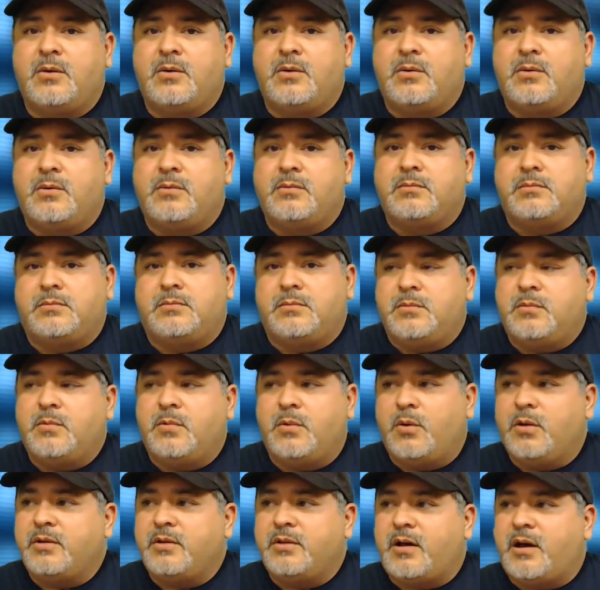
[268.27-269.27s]
I mean, the
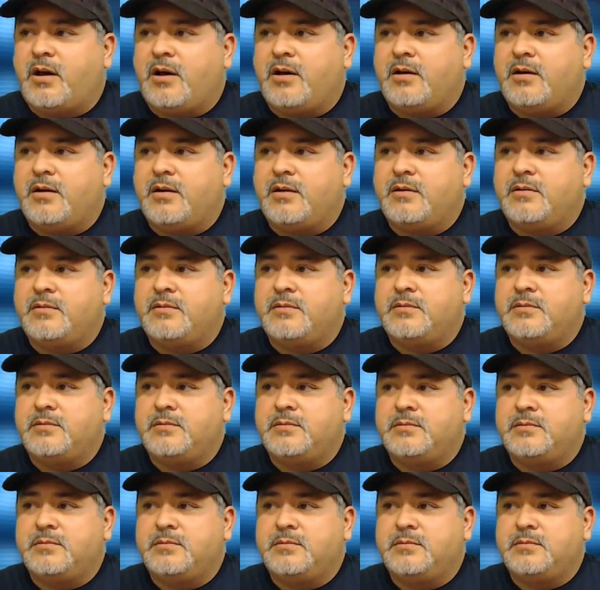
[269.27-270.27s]
people that history
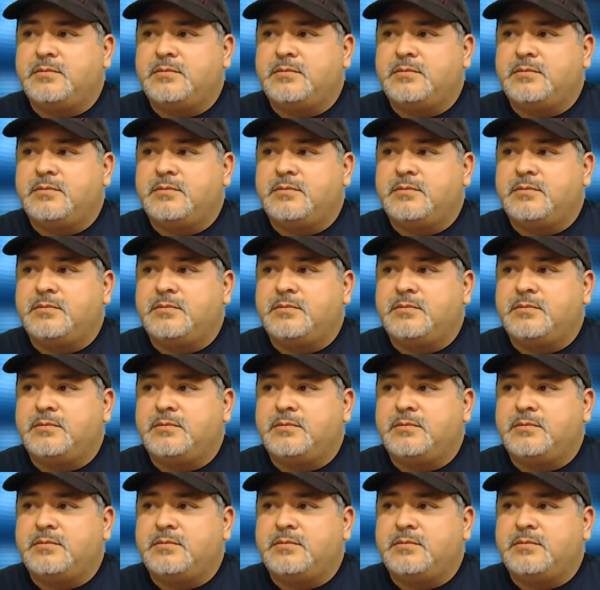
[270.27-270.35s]
remembers that we